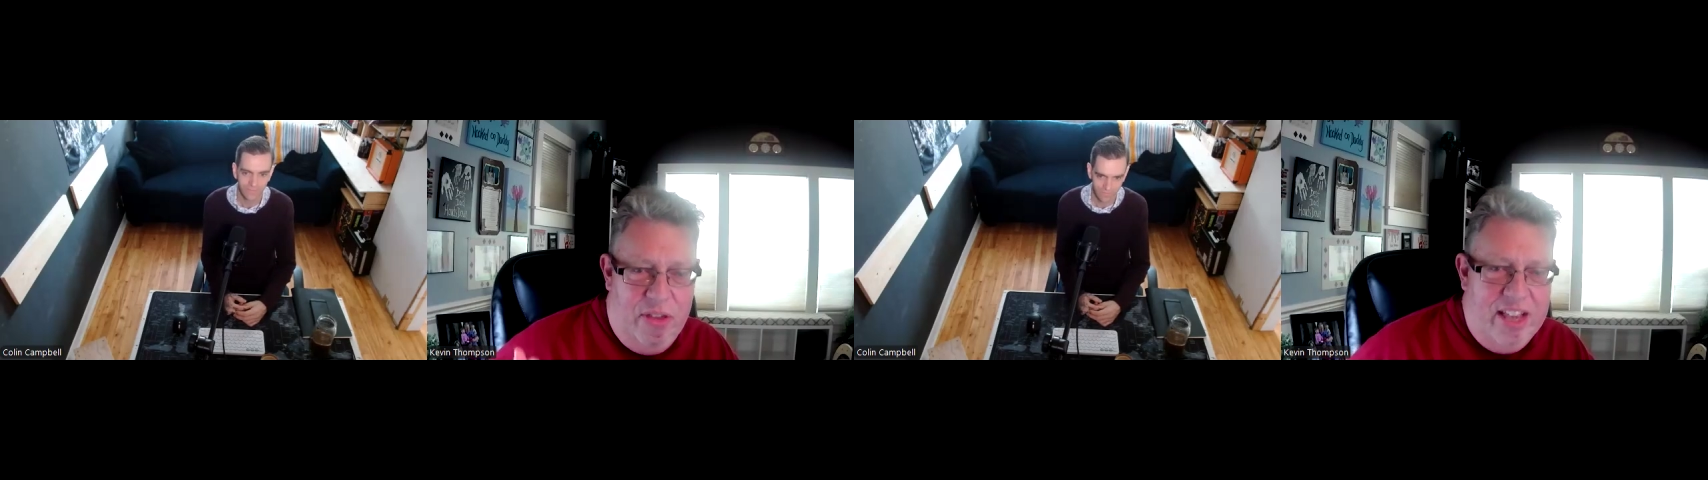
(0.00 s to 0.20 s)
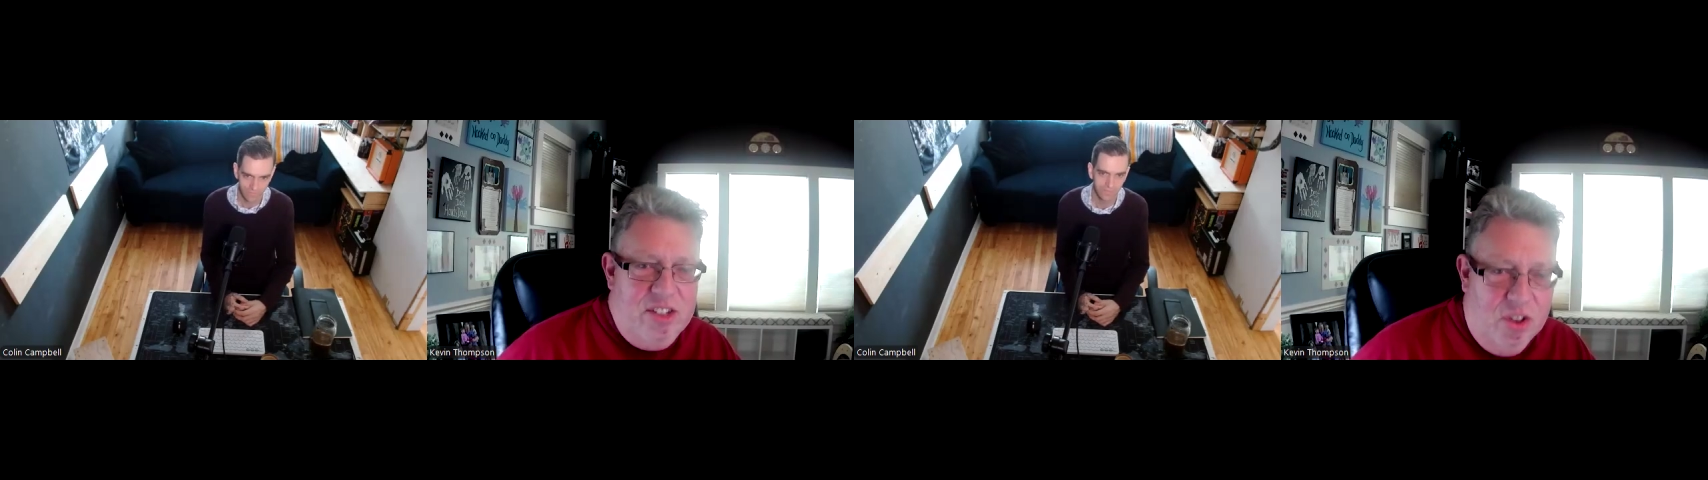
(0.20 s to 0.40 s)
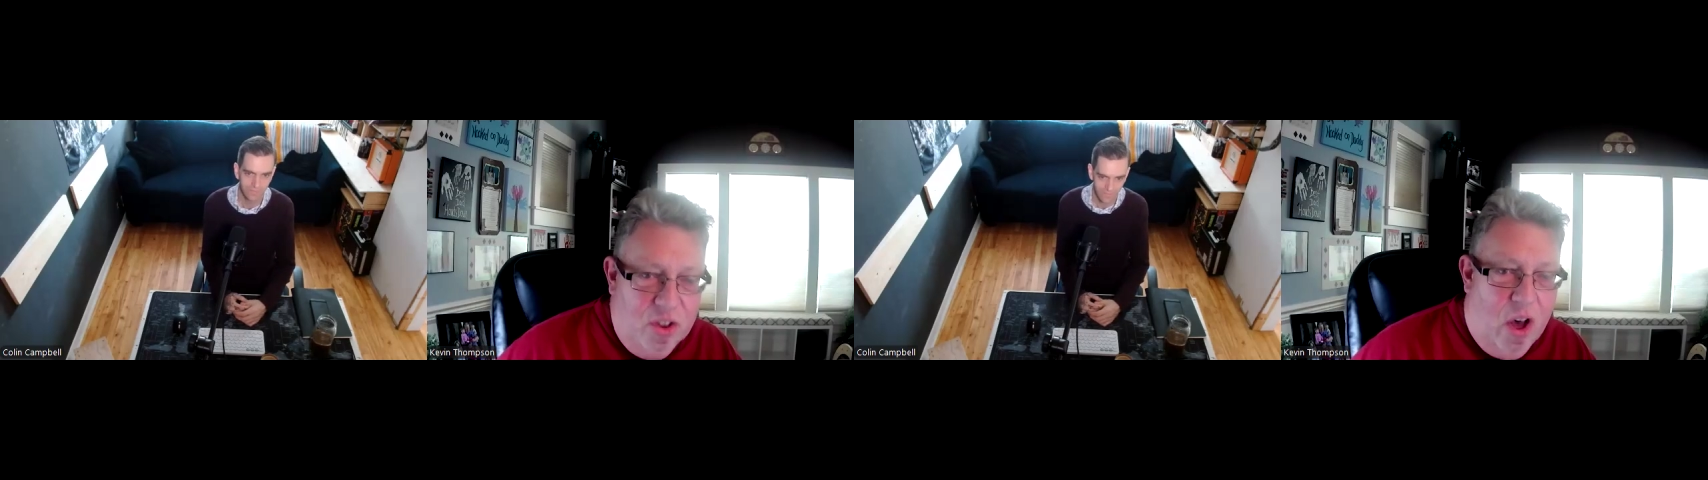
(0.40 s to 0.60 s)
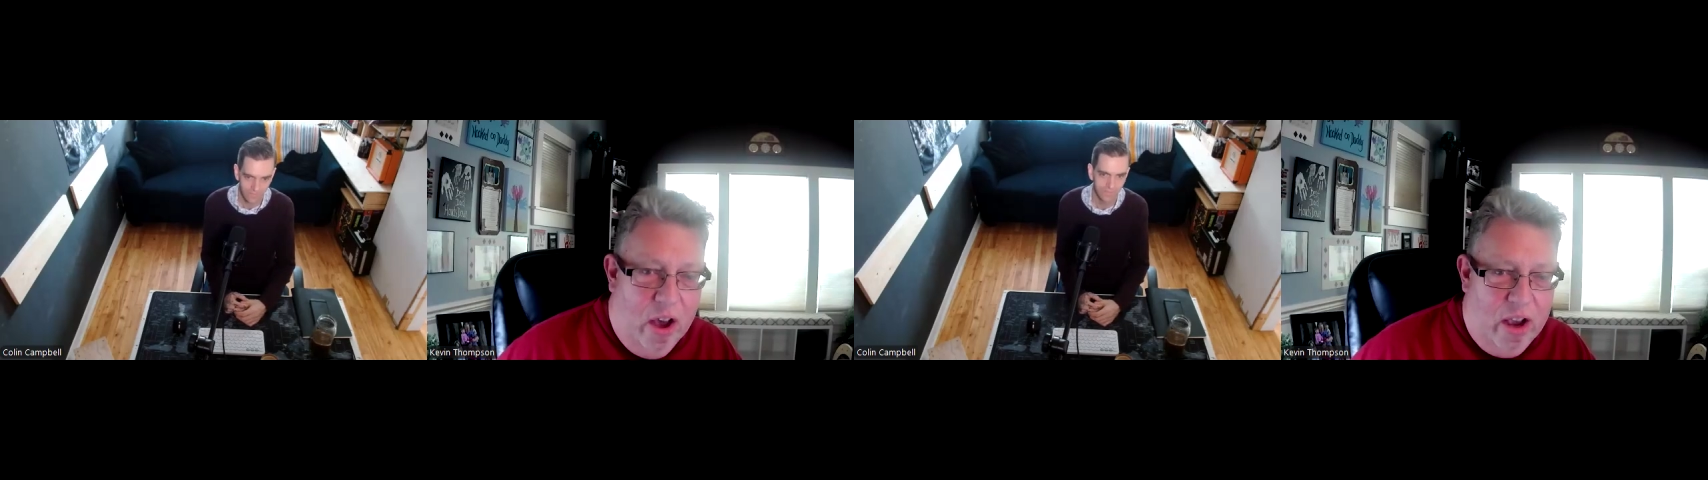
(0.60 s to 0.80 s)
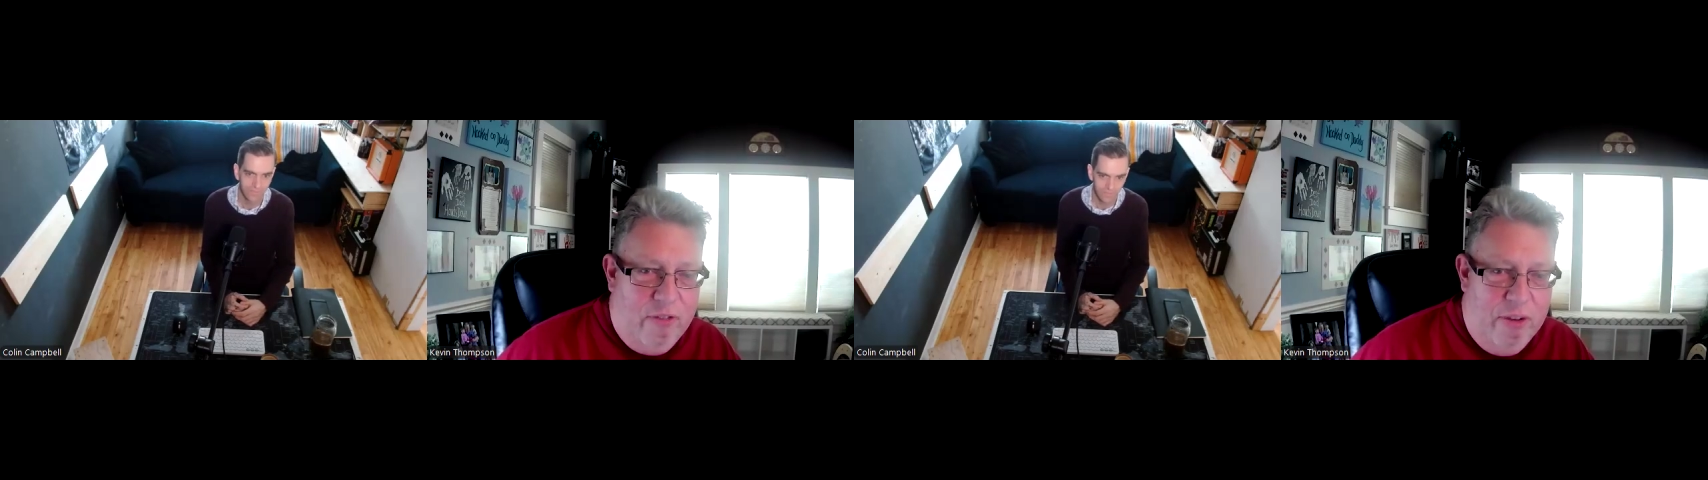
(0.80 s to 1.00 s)
things
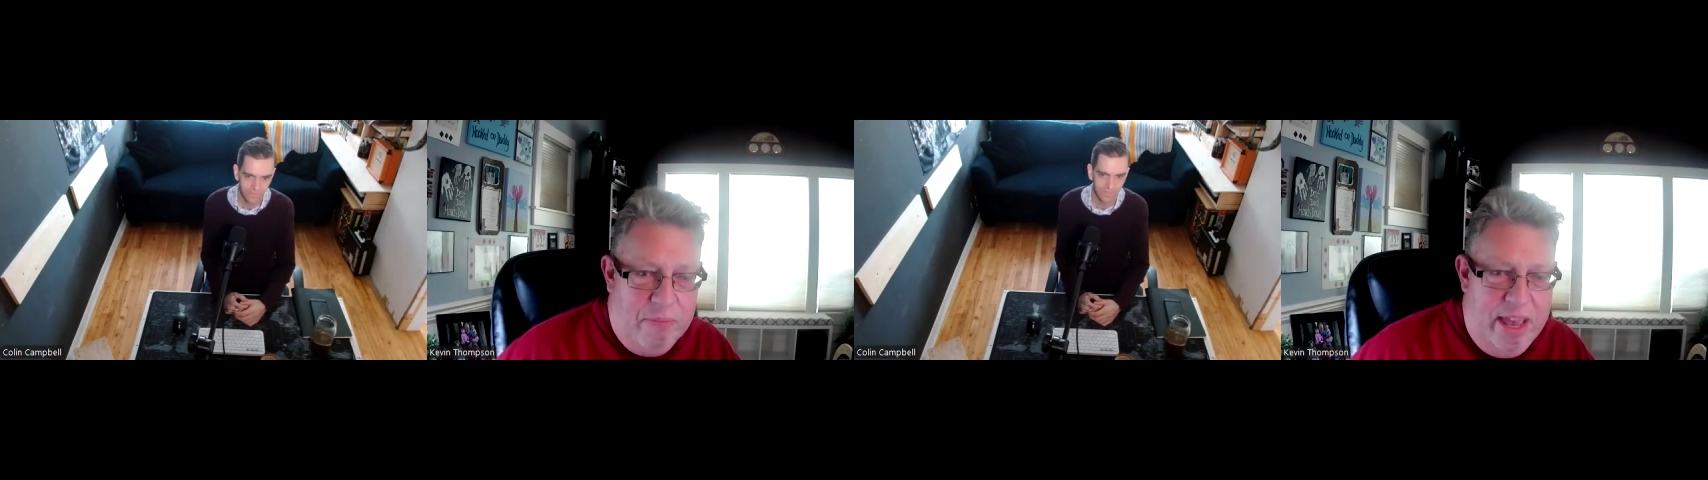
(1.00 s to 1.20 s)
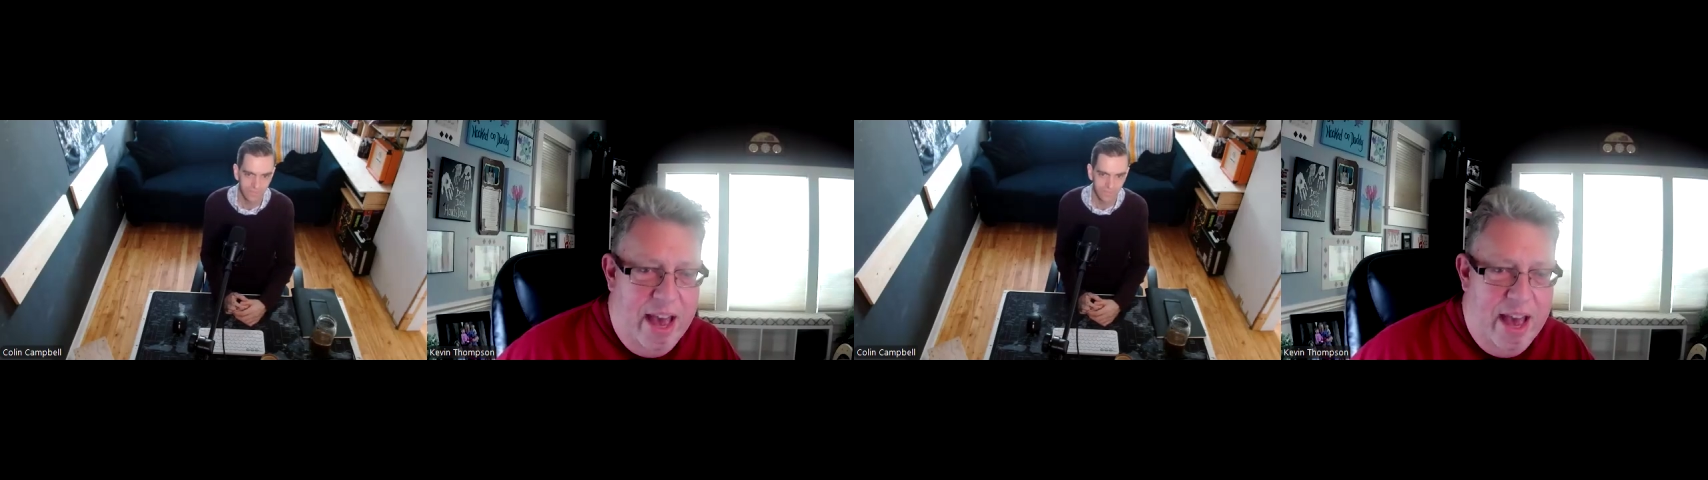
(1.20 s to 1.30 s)
look from